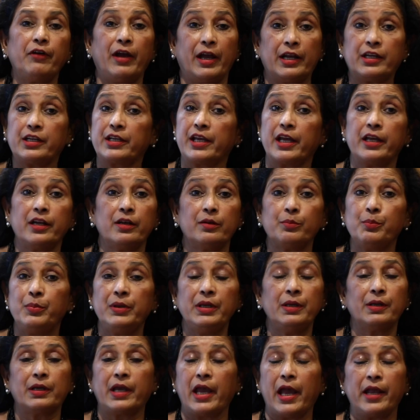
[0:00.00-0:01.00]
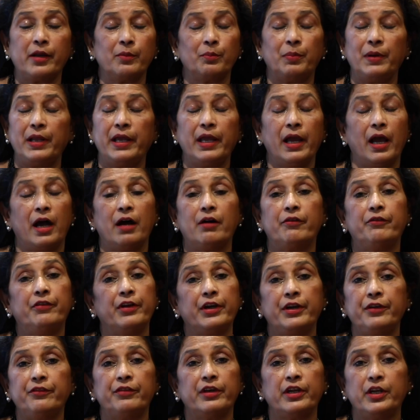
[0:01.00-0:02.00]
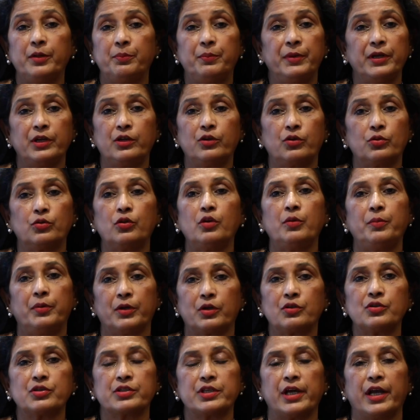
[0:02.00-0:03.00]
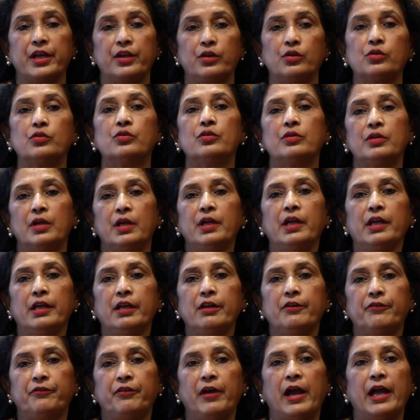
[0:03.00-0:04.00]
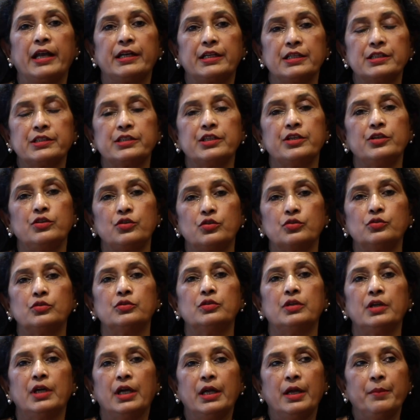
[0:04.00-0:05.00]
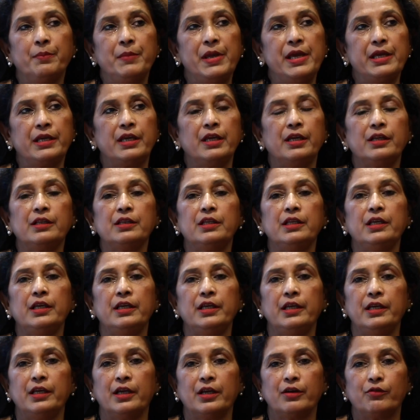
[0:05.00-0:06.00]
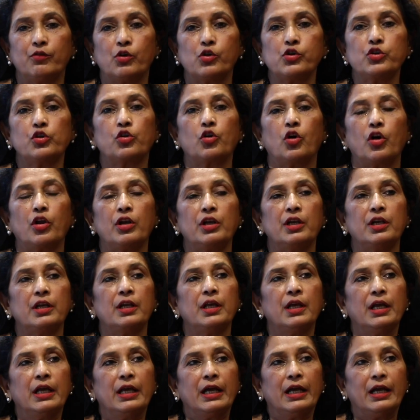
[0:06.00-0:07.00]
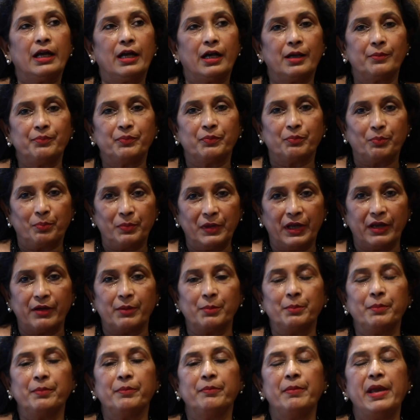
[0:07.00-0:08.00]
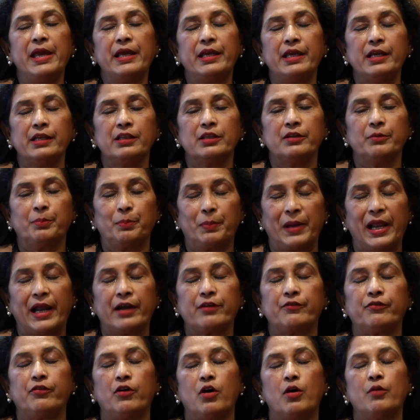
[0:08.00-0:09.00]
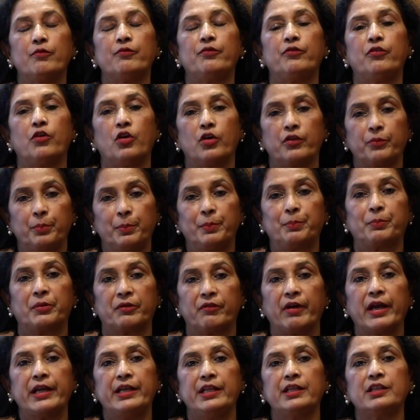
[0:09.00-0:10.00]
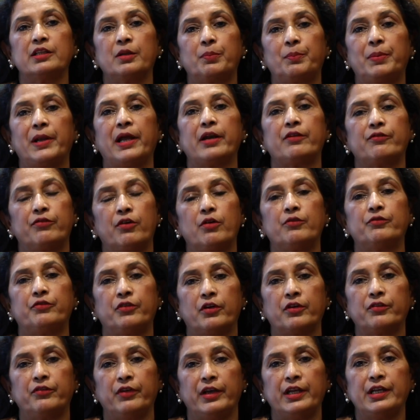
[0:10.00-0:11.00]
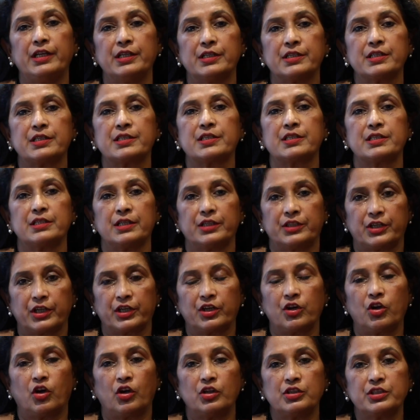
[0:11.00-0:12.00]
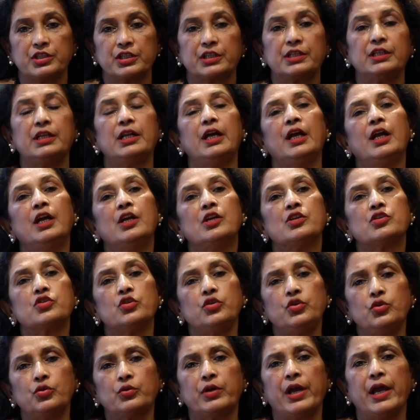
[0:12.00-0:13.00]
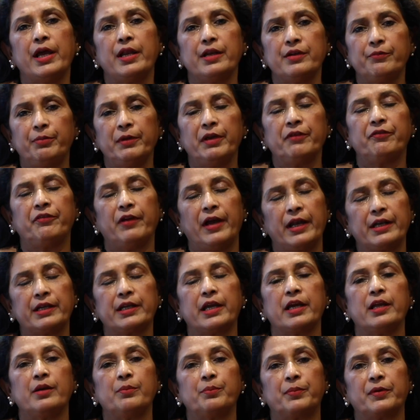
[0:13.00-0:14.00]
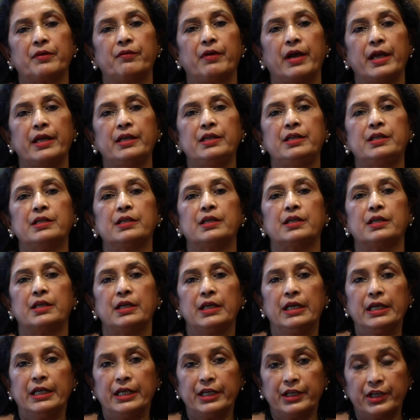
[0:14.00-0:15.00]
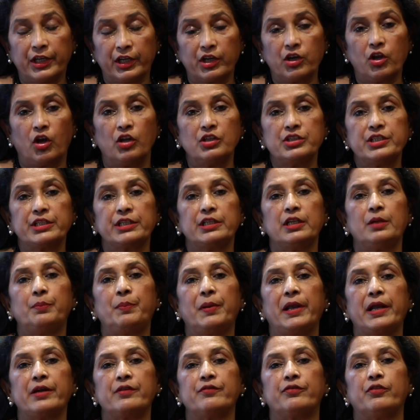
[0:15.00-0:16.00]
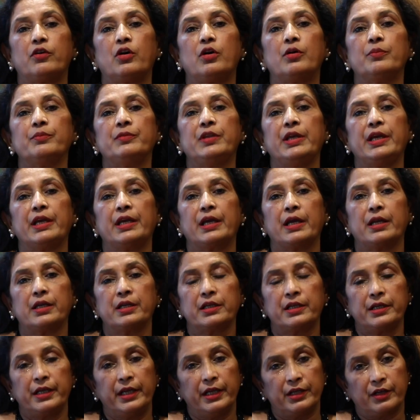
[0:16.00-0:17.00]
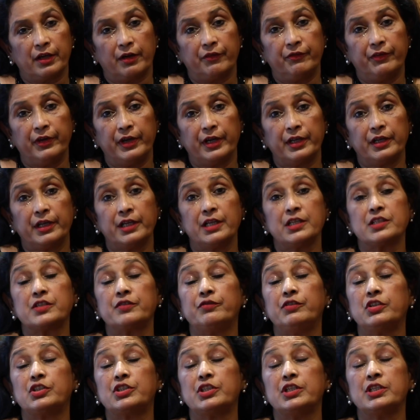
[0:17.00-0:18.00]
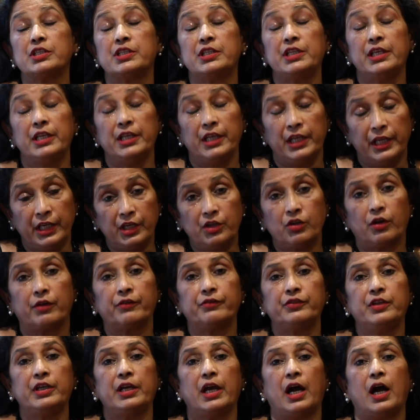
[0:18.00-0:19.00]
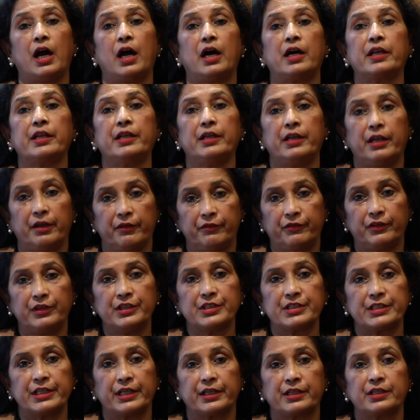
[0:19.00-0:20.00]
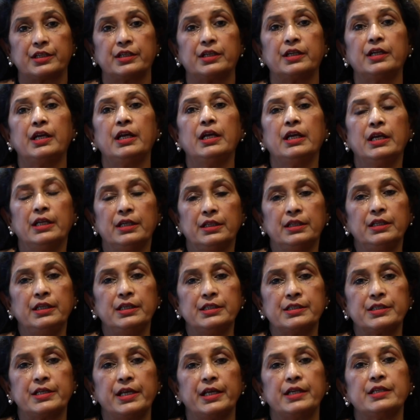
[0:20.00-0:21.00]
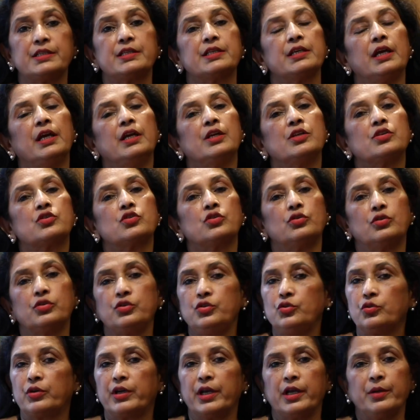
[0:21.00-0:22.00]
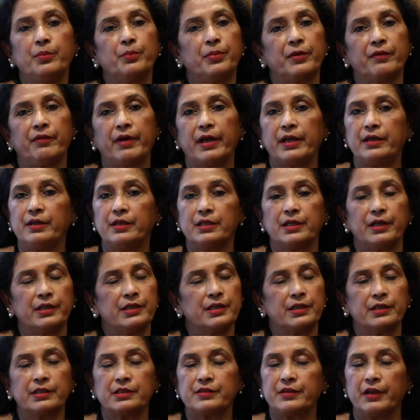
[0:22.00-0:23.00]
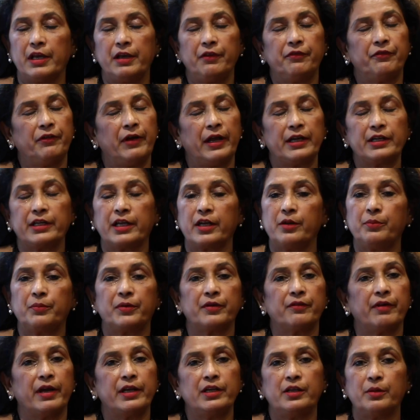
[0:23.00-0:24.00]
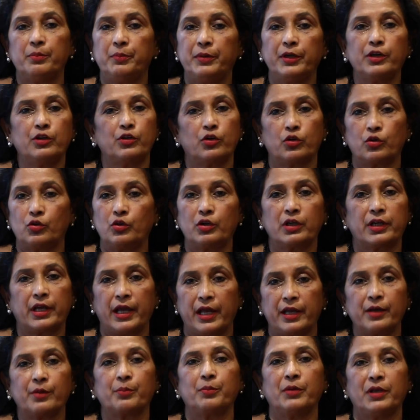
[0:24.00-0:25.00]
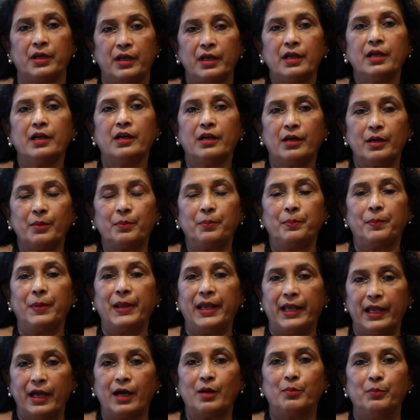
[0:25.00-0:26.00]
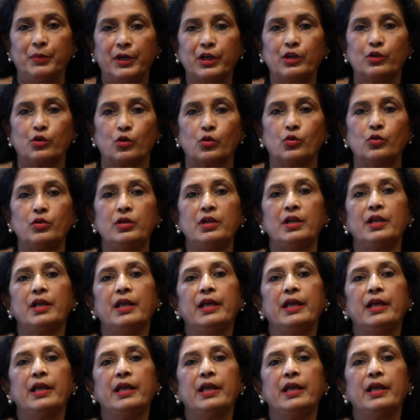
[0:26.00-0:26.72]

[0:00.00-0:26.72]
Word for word: fat can be can play a very very big role because I know IFAT is into making the what do you call um, um, making the platform for providing the platform for various uh, technological. So you can, IFAT can provide uh, technological platform, they can create awareness, which is the need of the hour in every sector these days. So you can provide, uh, IFAT can provide a big role, can uh, play a big role